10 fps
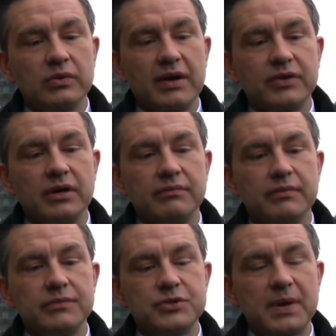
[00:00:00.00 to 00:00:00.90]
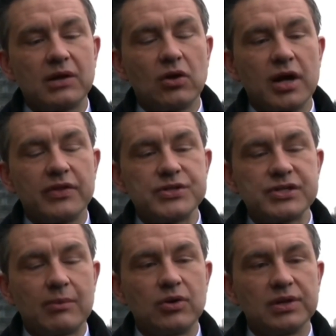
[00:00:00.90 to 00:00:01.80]
We have to spend a lot of the
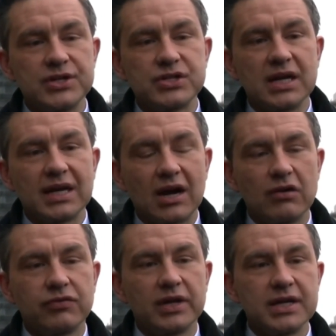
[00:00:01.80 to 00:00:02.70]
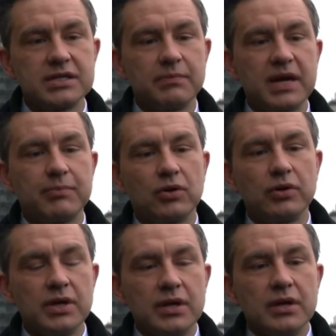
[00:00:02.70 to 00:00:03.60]
summer listening carefully to
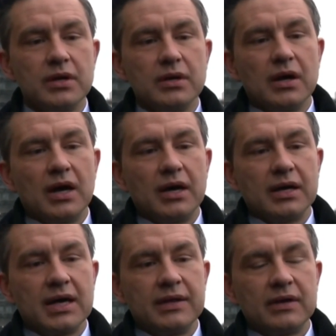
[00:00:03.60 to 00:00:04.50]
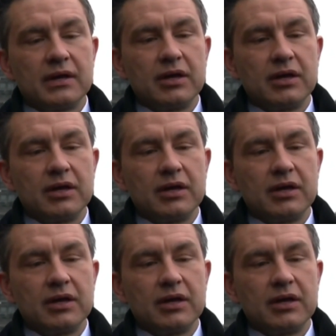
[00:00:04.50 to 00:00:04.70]
people in the